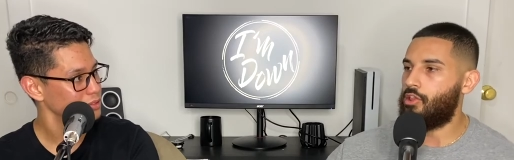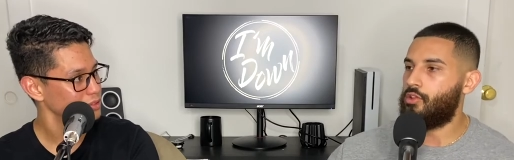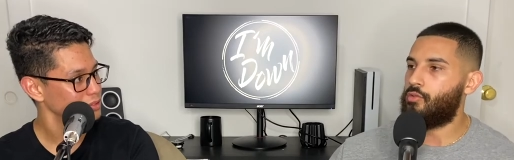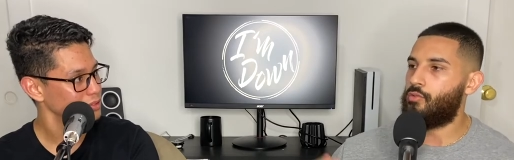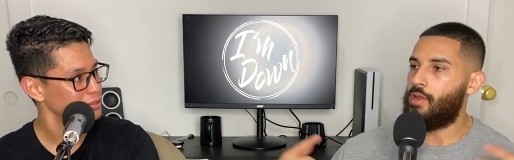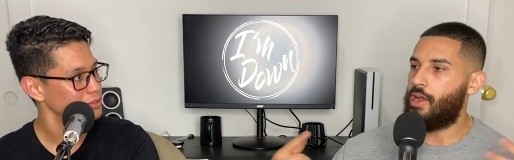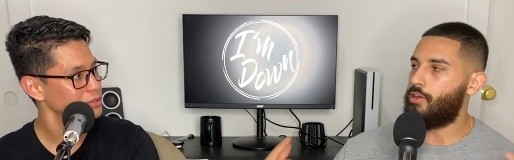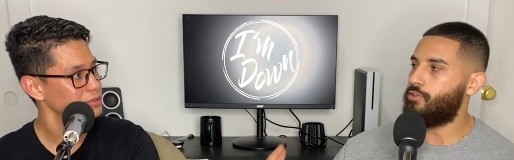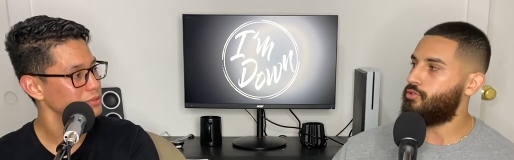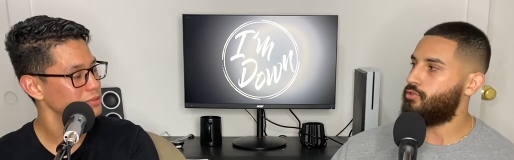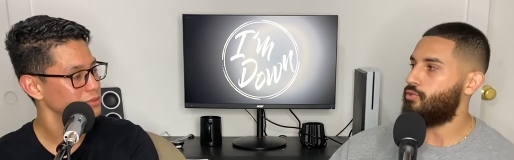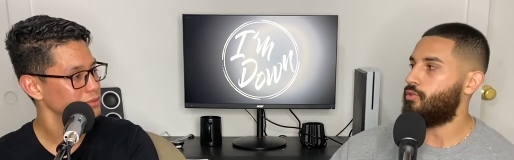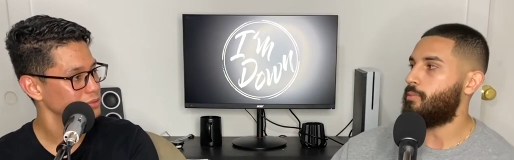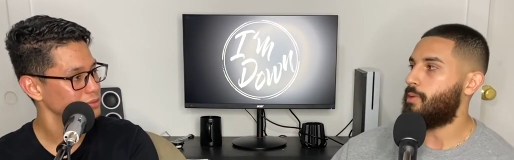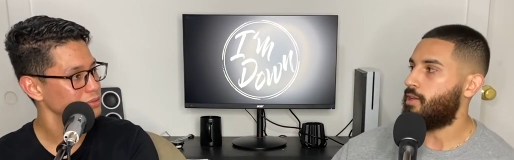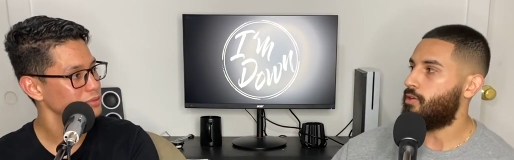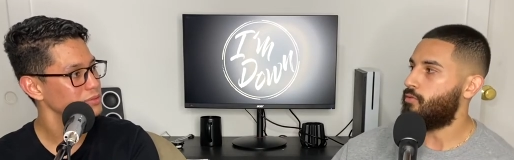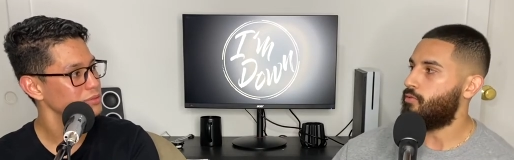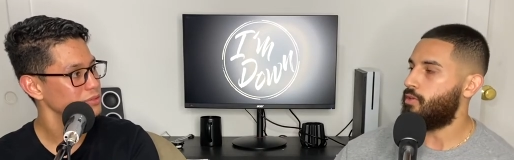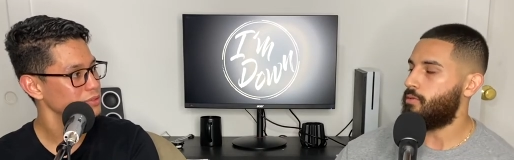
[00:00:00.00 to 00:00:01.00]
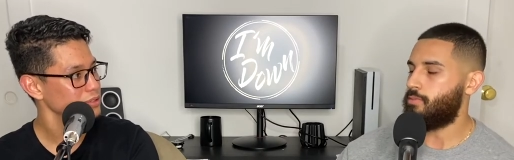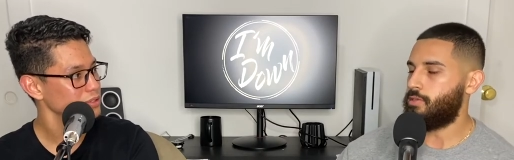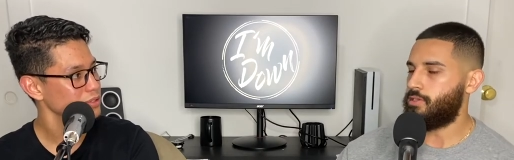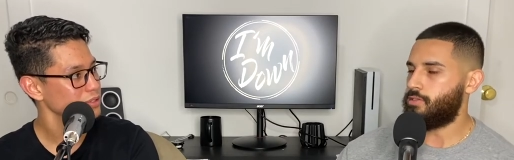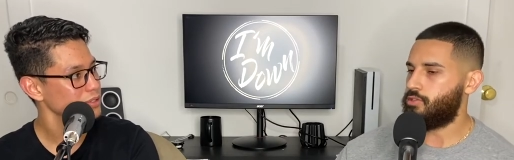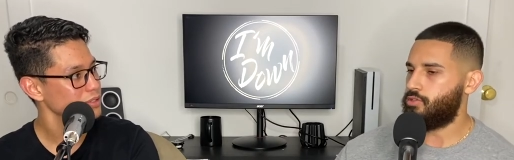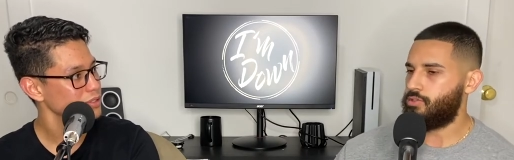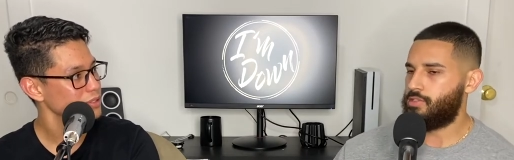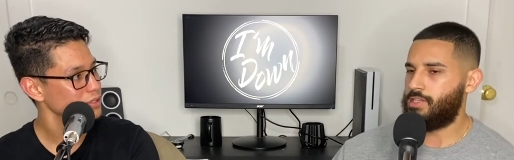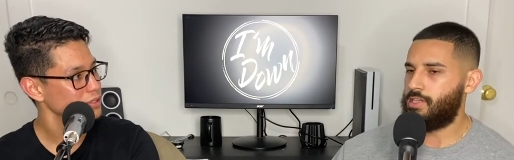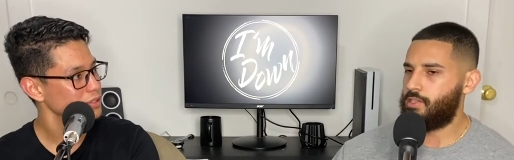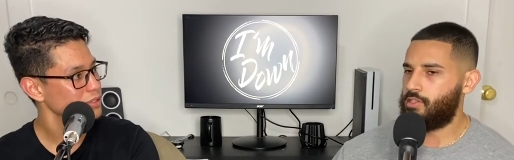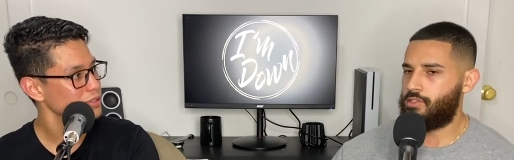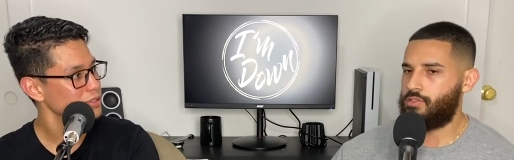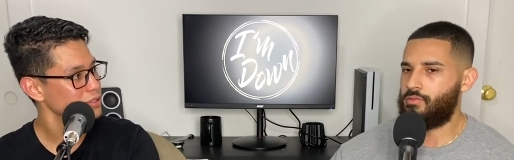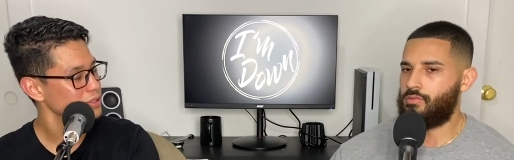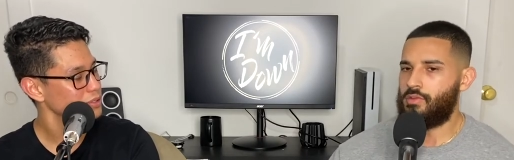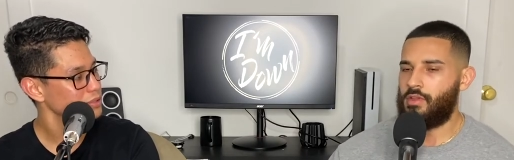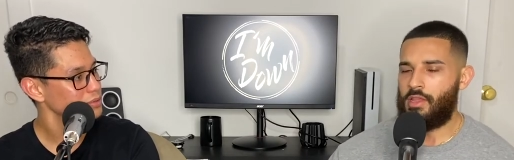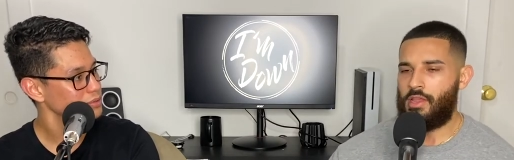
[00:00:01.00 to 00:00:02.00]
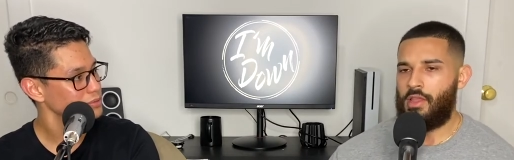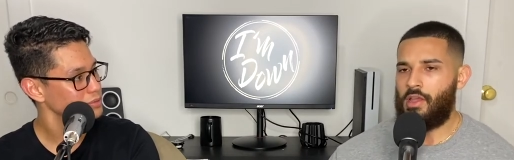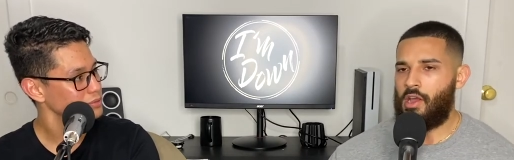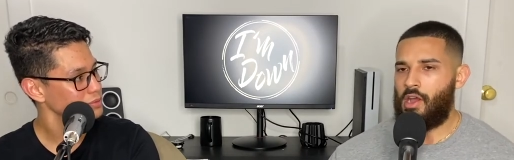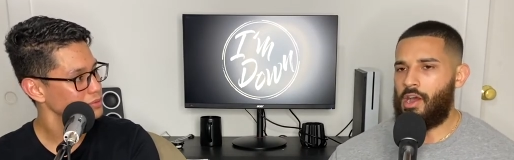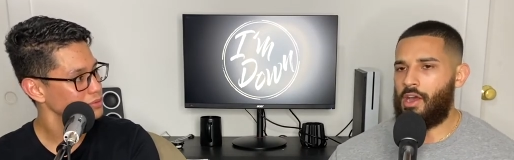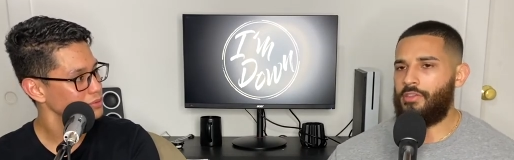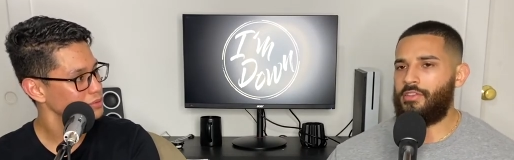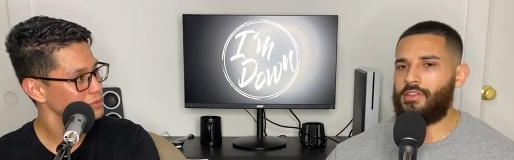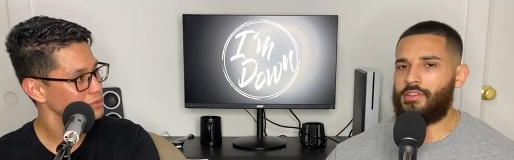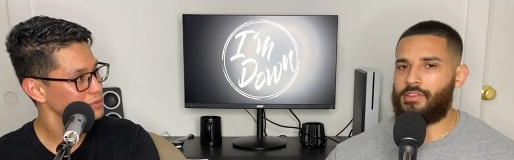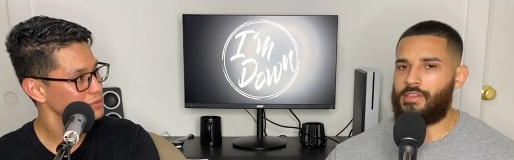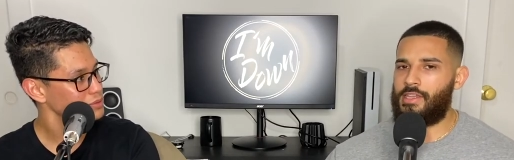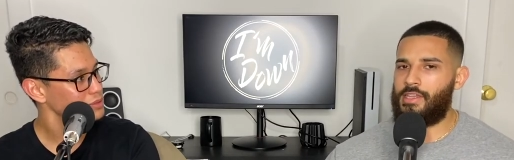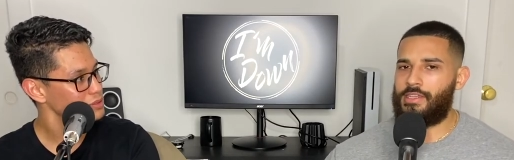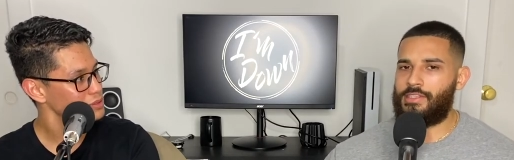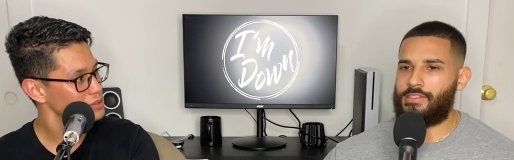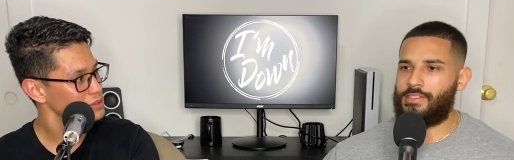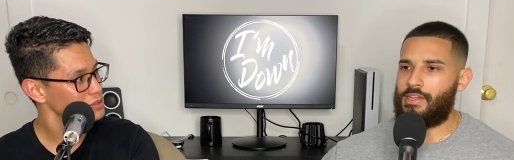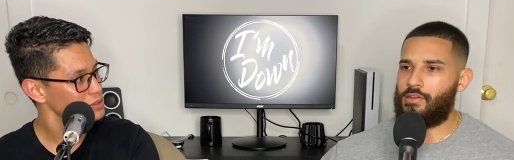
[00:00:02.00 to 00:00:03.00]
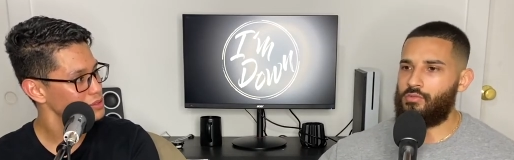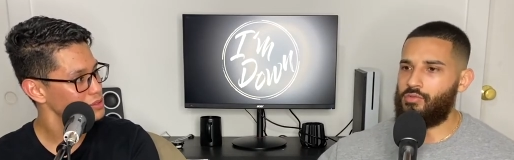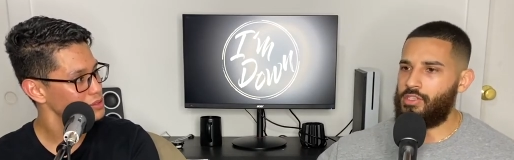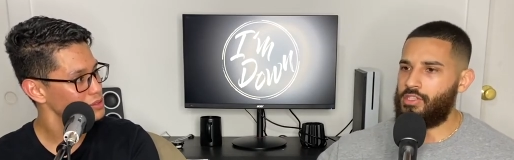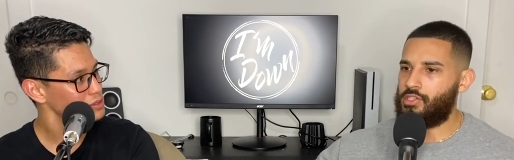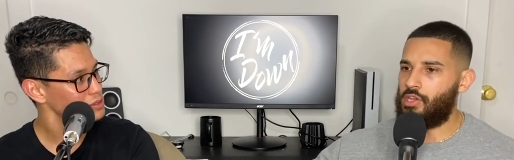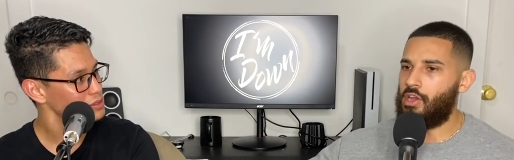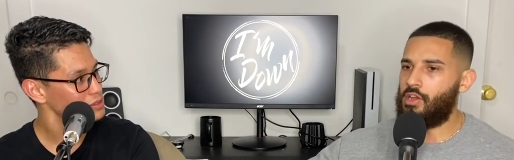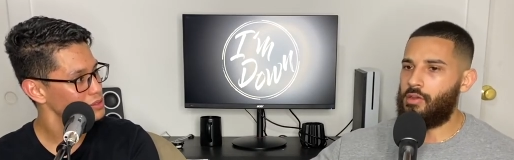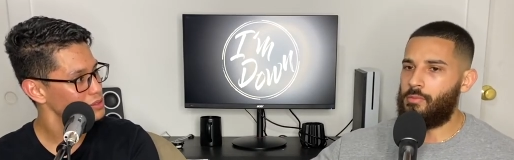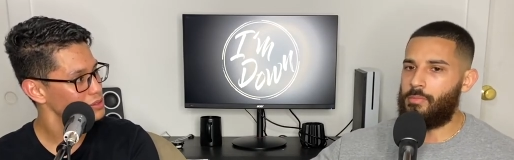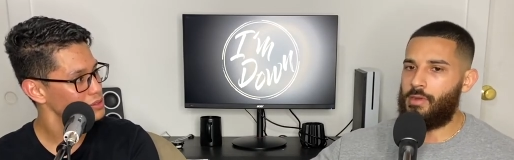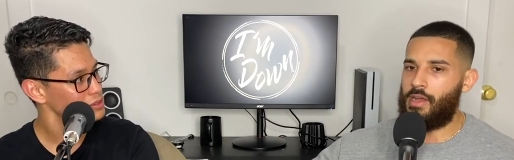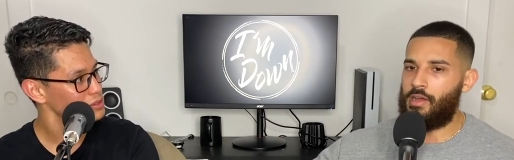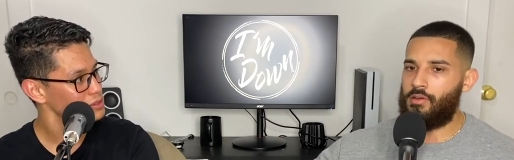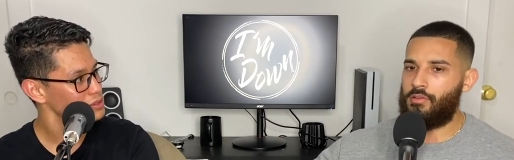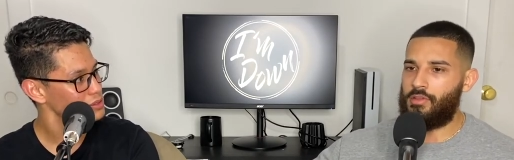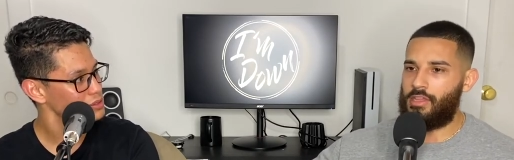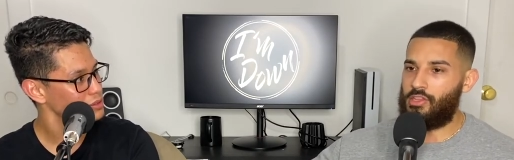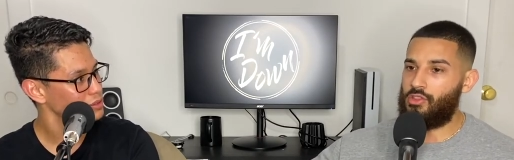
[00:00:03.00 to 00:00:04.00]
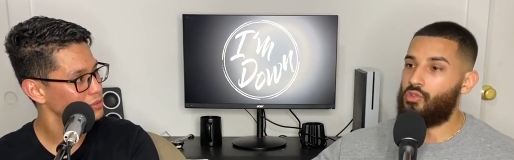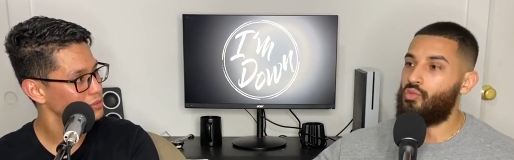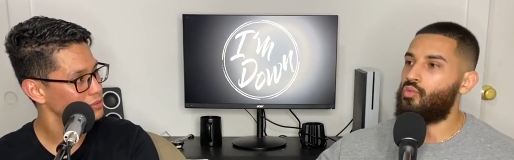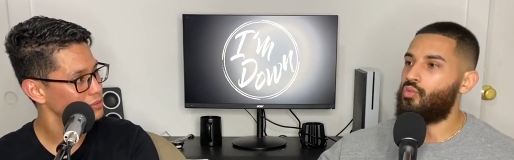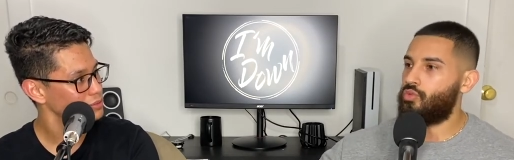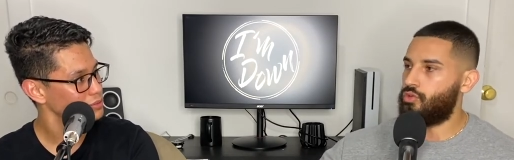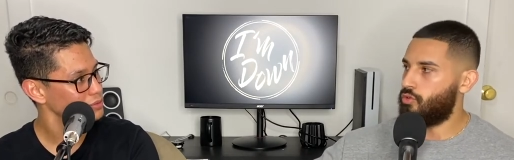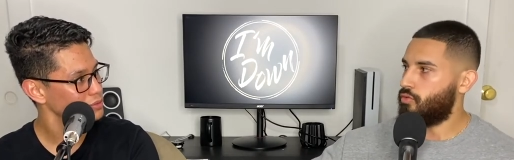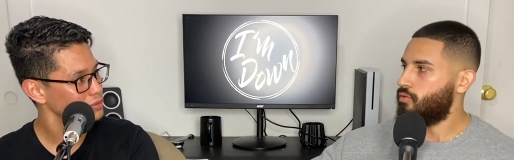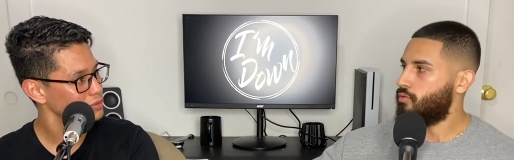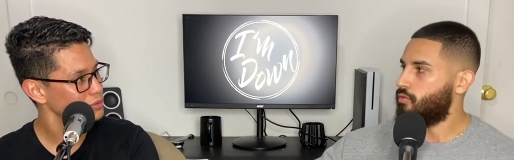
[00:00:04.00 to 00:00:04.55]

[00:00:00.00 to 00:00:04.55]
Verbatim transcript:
Speaker 1: around you, no matter what. Because you said it too. All the things that we talk about in the world,